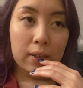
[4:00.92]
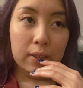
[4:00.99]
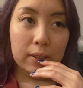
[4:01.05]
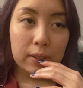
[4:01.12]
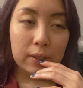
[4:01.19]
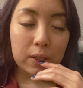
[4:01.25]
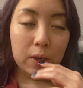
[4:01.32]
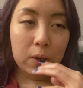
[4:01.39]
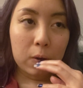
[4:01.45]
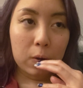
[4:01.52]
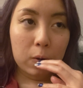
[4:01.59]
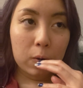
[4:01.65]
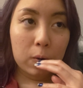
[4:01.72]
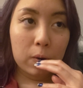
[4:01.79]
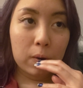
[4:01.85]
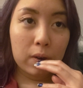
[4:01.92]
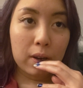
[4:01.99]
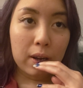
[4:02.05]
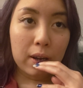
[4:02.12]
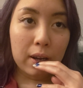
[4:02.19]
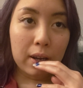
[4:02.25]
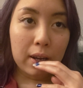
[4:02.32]
So
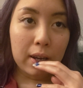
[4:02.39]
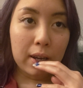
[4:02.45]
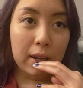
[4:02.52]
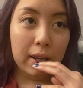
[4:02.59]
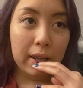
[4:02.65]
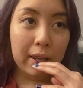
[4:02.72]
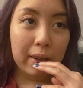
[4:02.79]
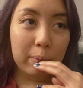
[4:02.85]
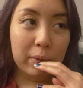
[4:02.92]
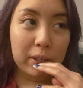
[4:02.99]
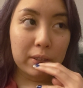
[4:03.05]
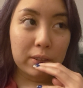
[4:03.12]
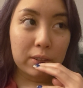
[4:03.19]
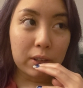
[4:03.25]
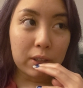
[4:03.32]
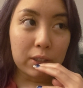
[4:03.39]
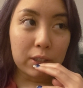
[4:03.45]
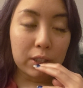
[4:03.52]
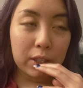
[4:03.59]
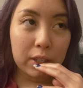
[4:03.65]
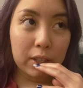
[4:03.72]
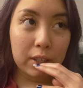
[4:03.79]
I have been
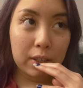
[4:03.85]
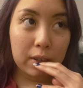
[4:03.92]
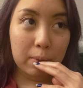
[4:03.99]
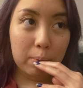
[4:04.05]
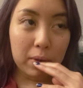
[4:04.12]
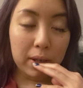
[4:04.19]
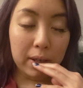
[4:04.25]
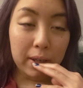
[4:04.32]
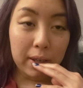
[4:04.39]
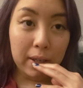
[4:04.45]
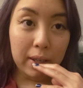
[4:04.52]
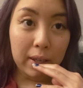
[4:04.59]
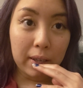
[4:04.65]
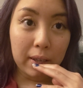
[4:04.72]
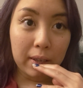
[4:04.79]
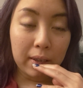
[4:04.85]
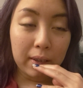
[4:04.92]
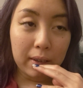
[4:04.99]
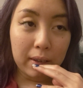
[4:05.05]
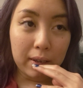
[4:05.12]
dodging my